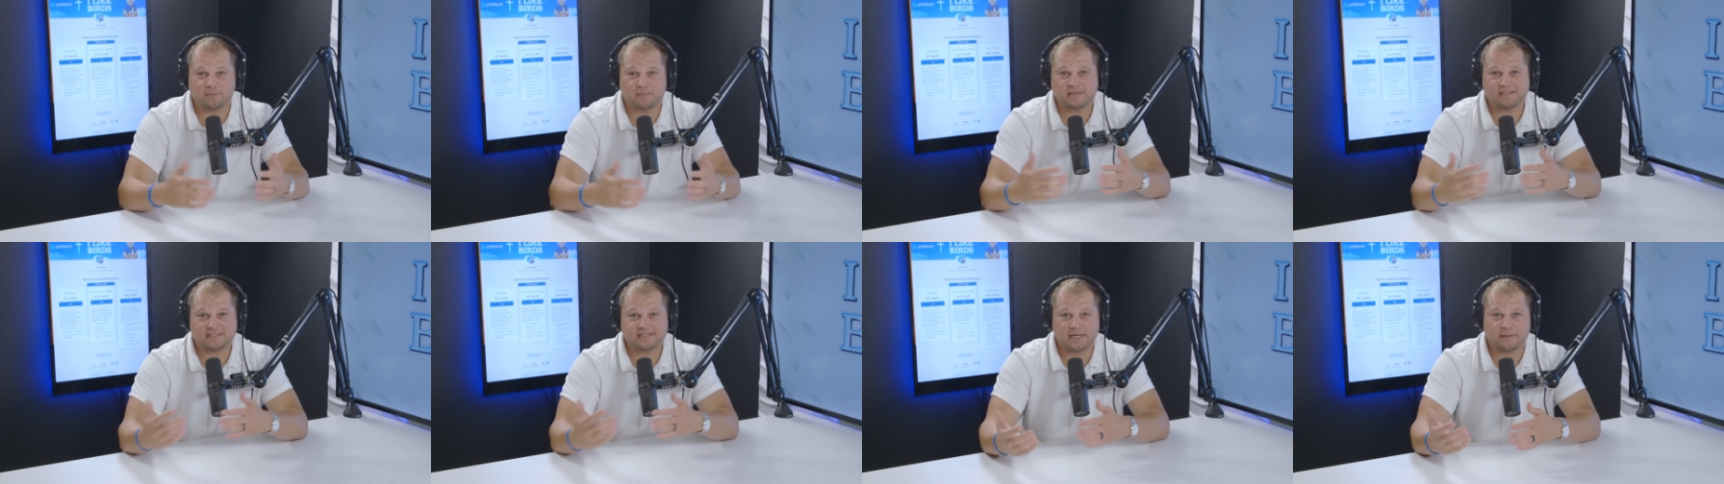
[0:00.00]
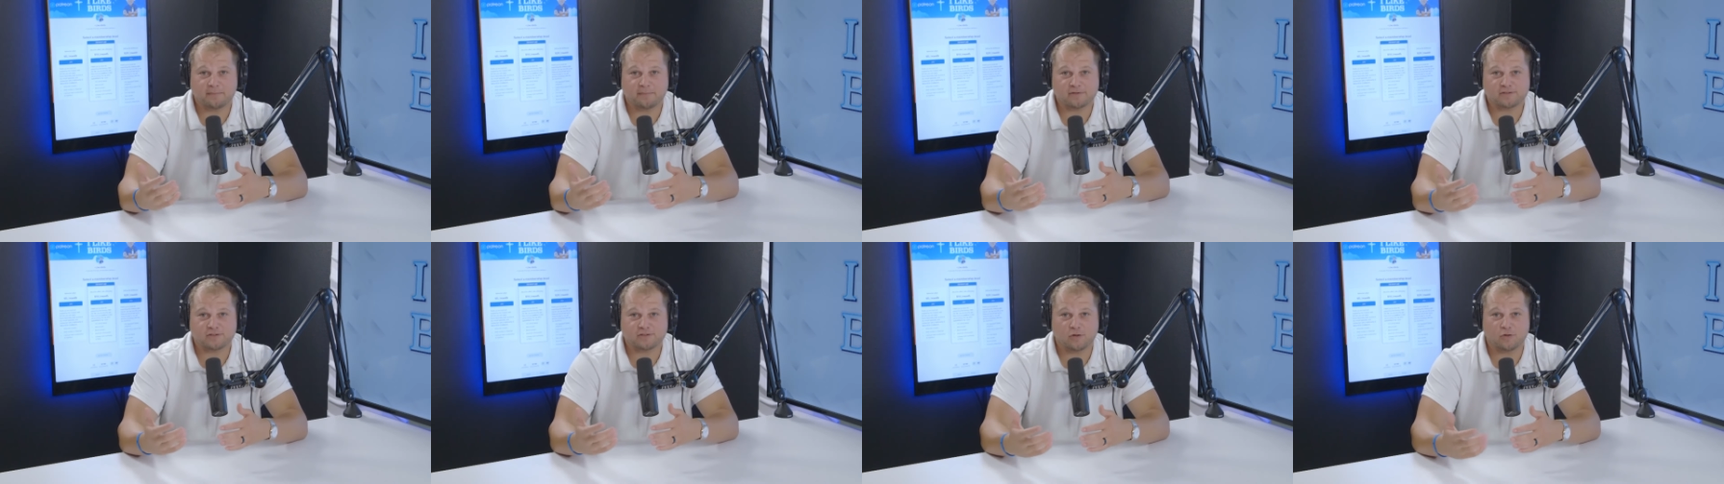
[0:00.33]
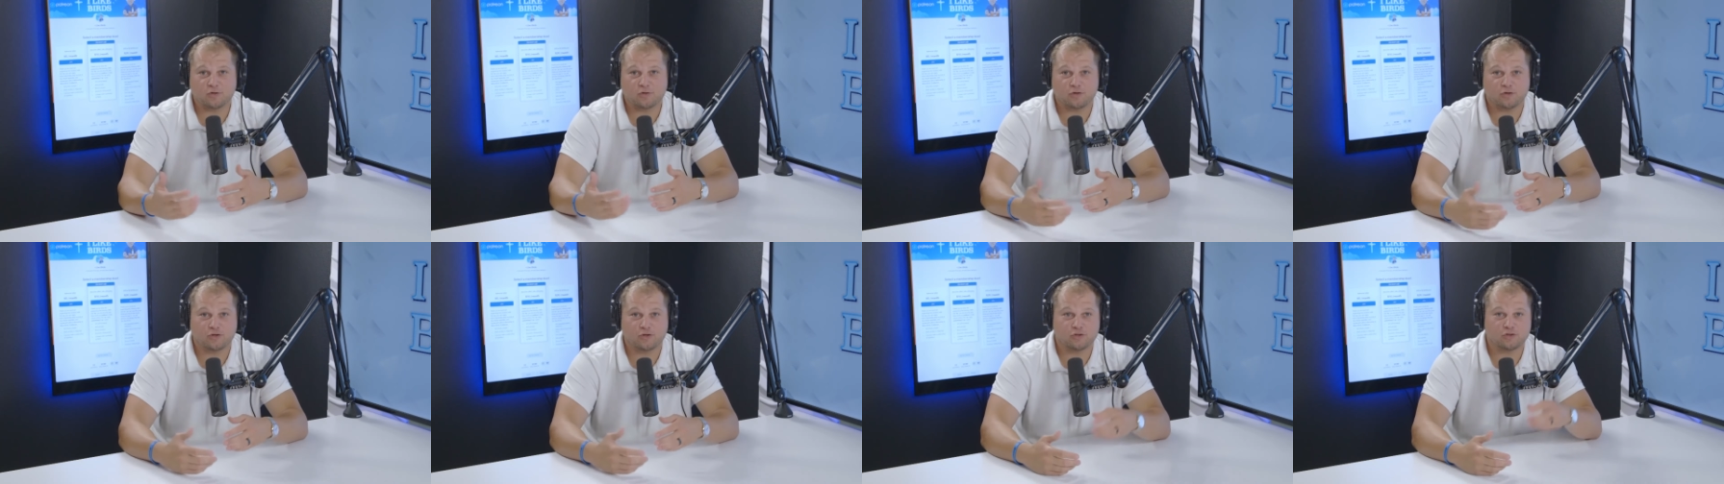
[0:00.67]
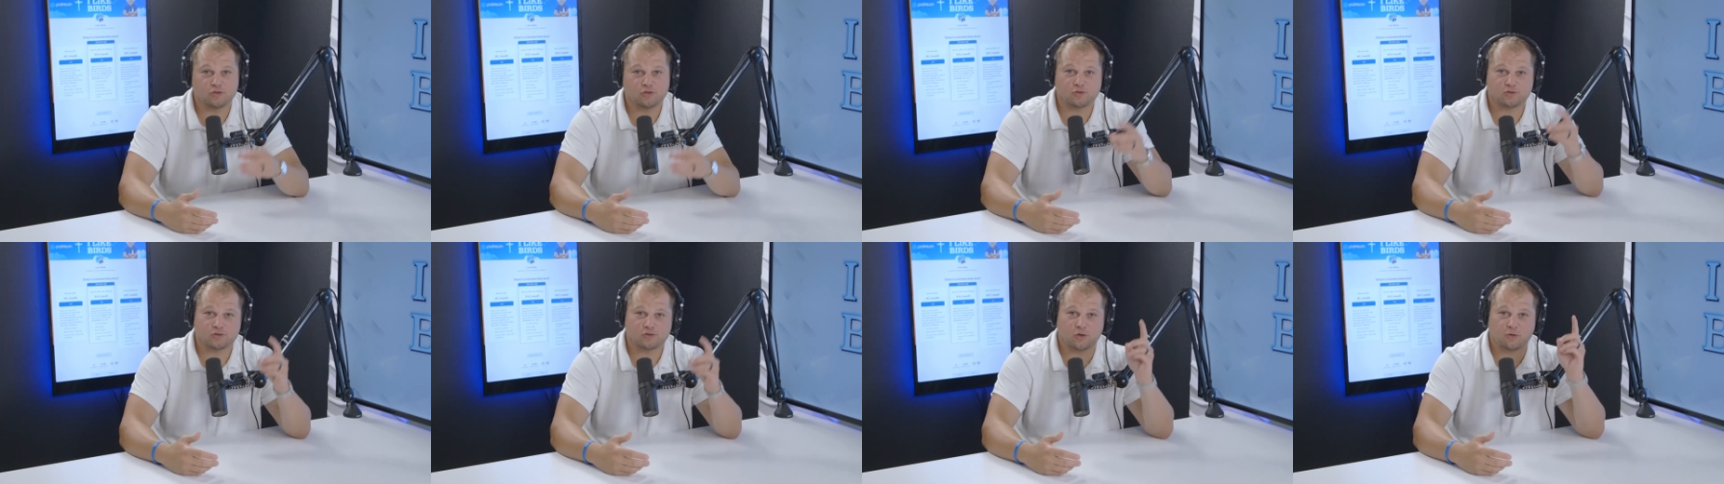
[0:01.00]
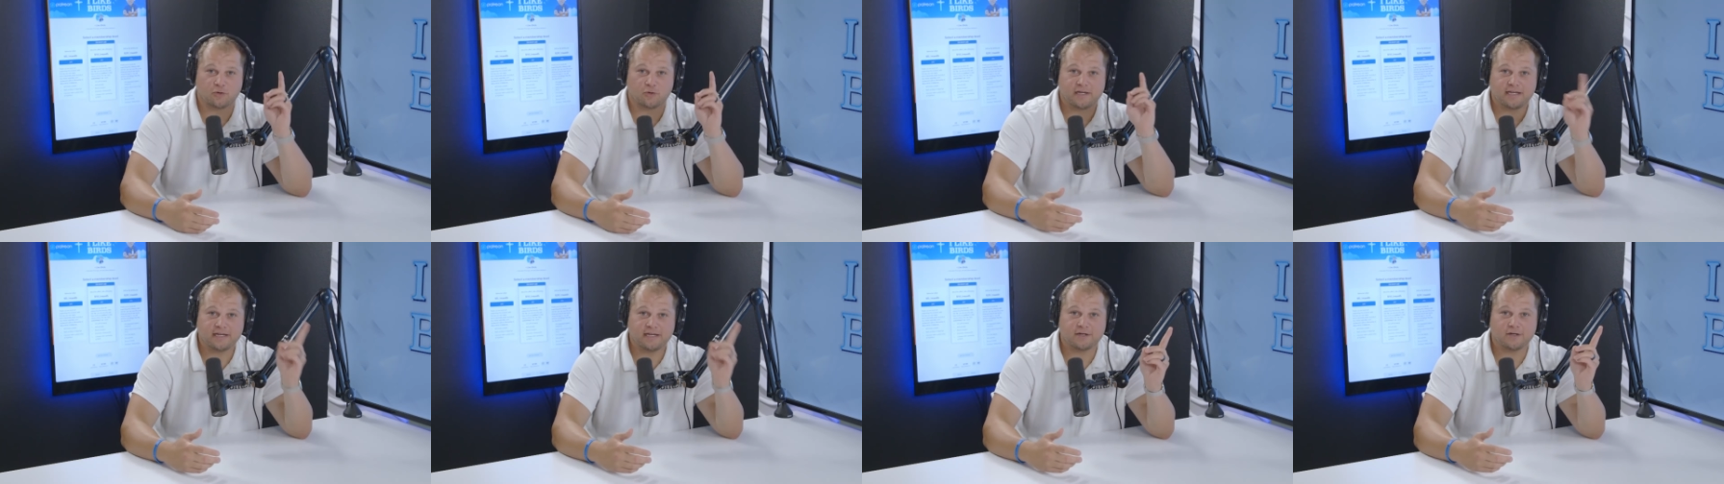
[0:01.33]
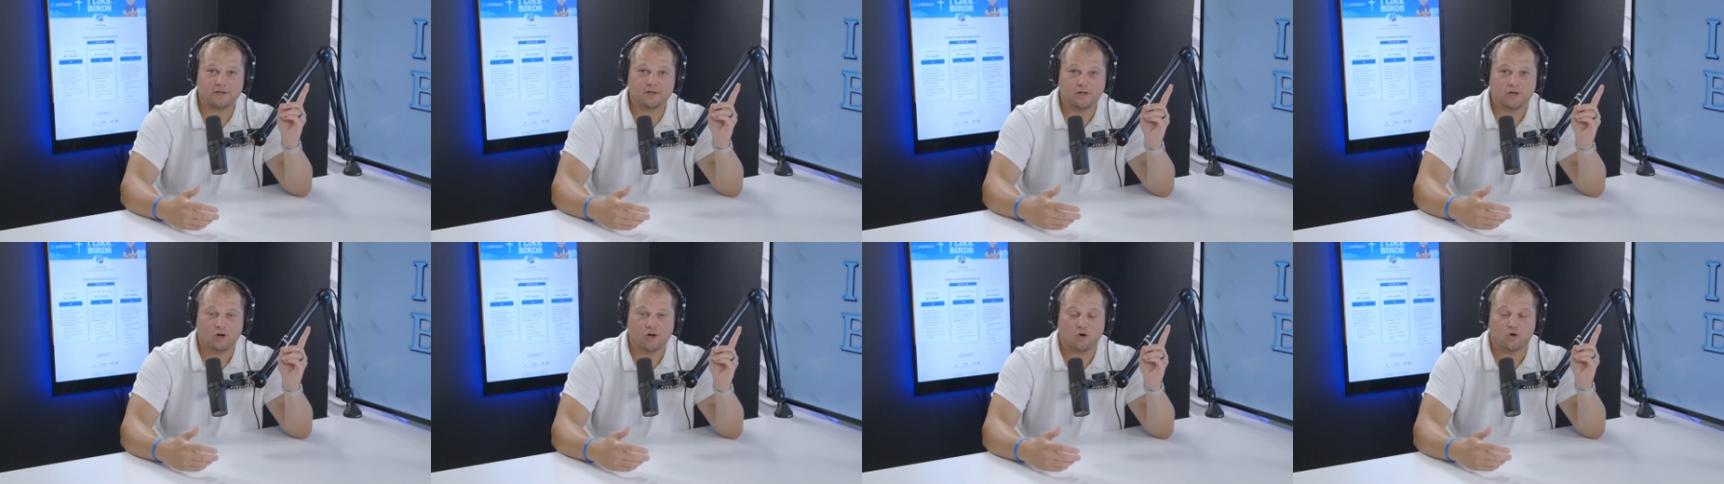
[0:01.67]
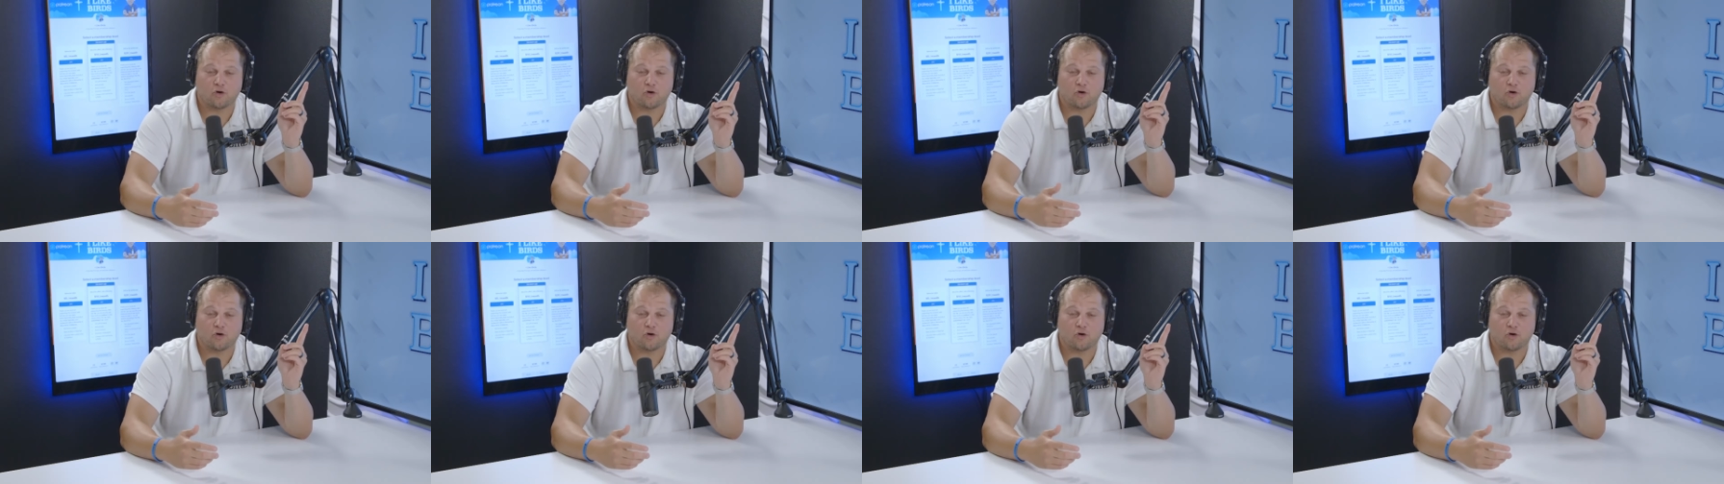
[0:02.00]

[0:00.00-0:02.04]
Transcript: this episode, you can do so here.